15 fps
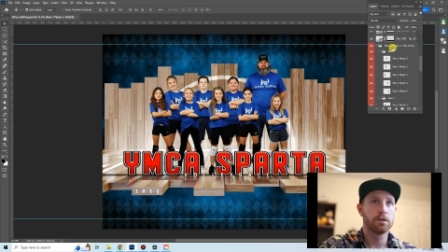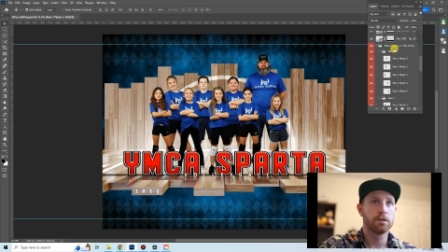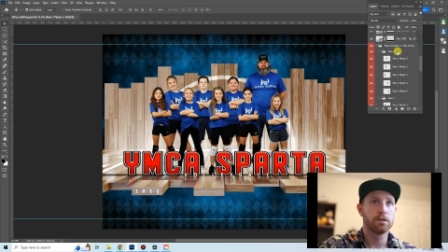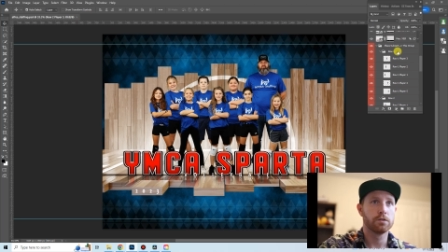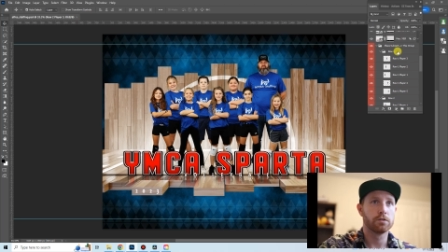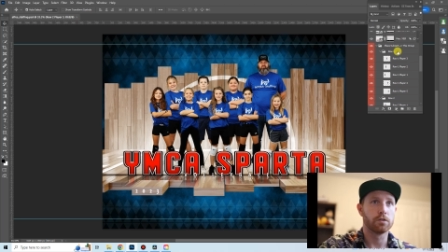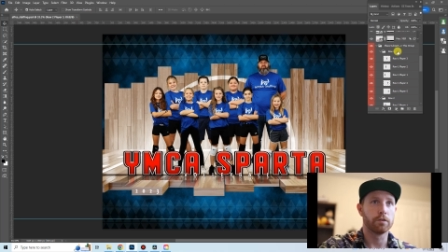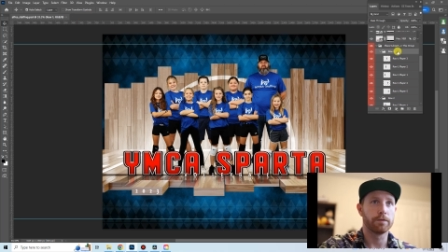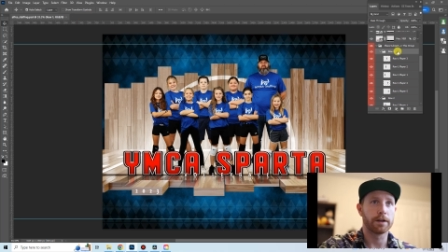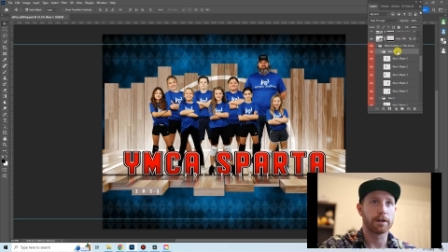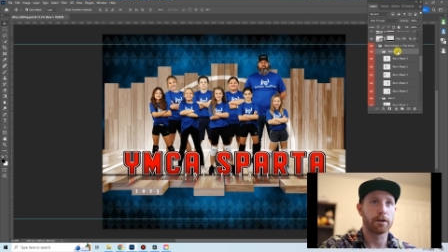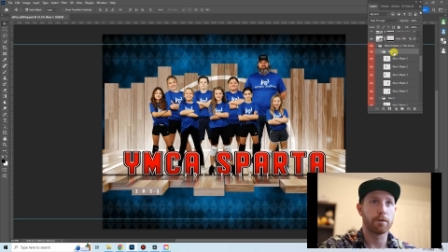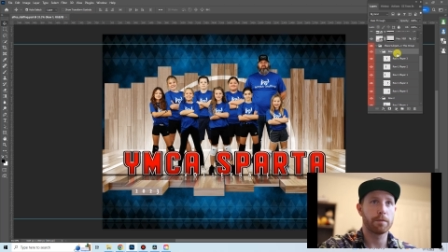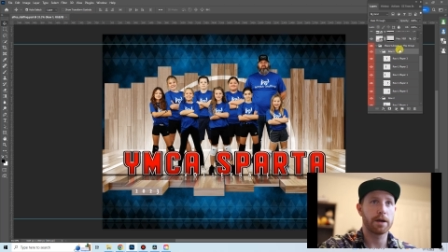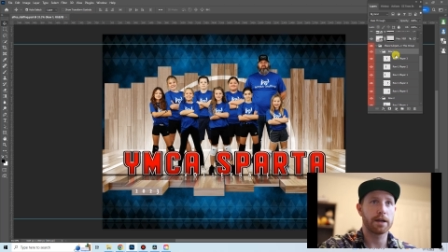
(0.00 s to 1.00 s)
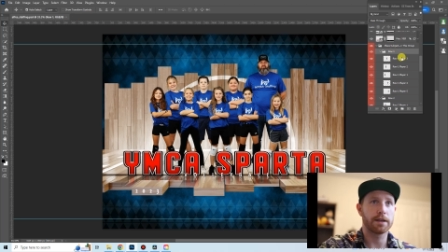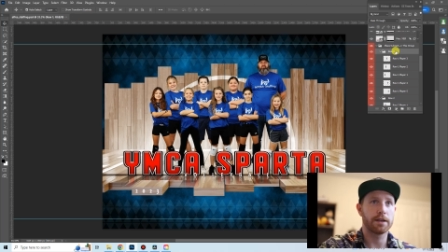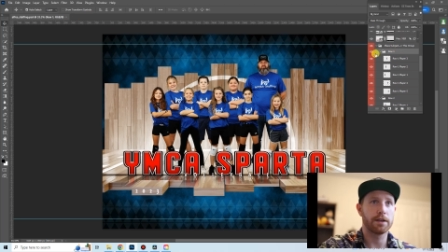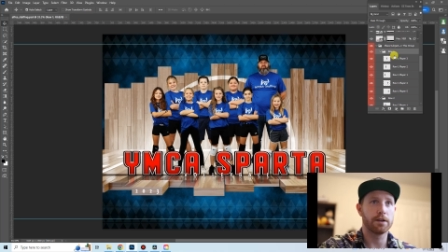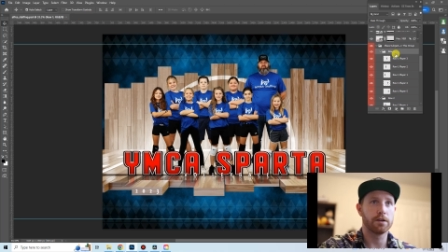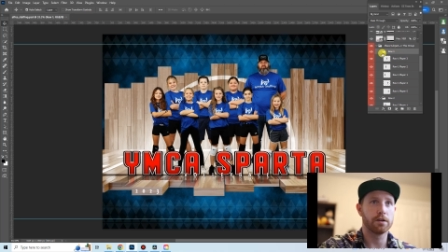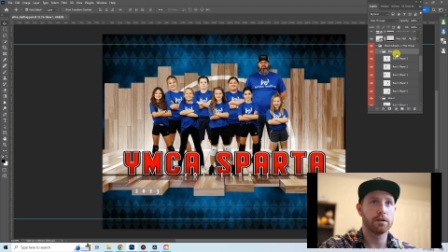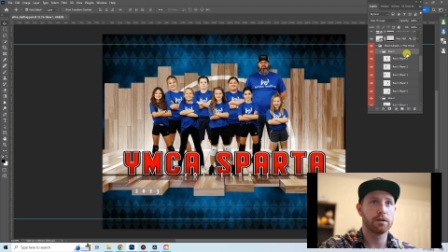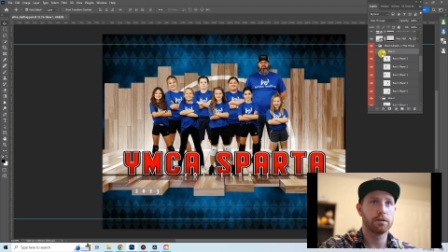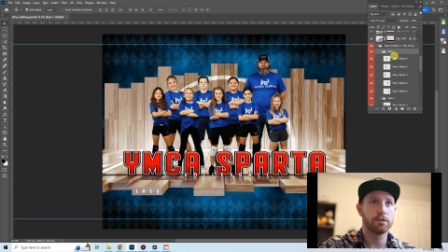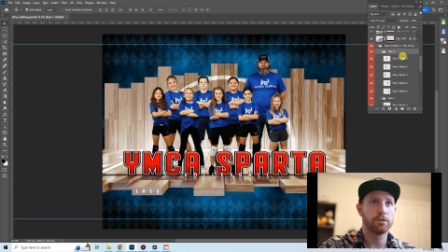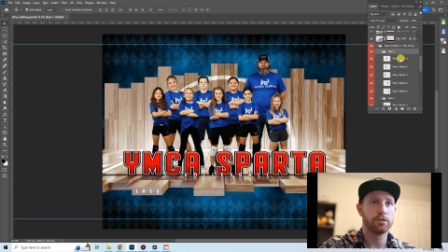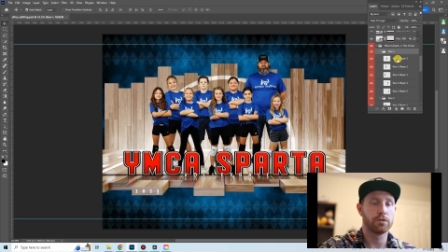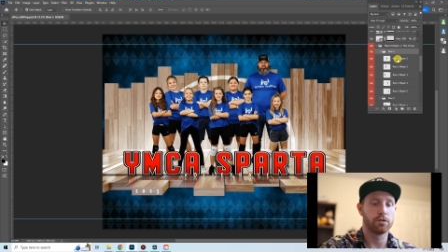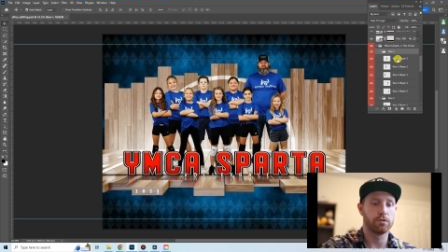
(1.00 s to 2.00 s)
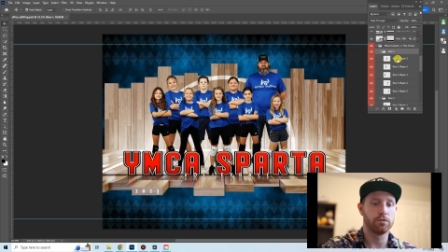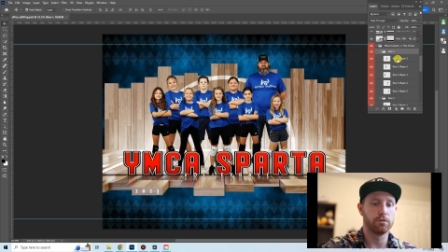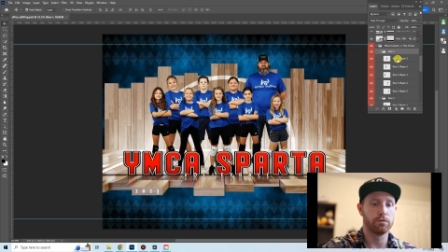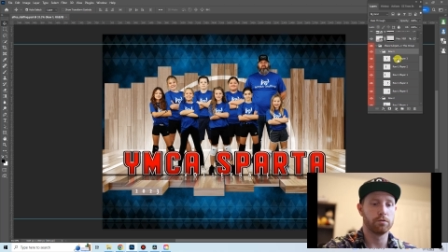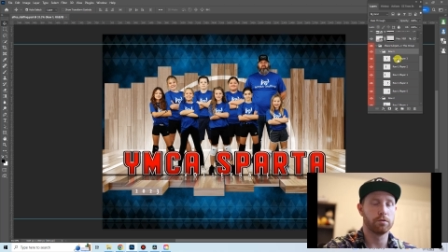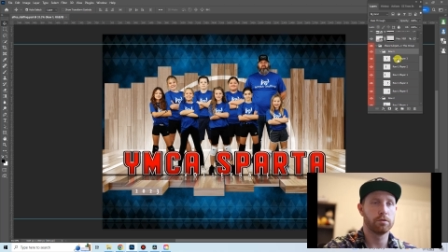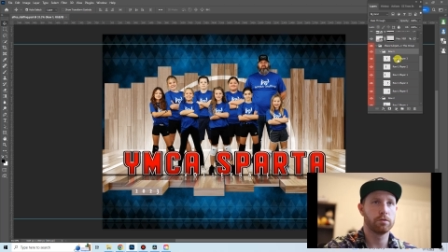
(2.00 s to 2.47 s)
So if I come back here to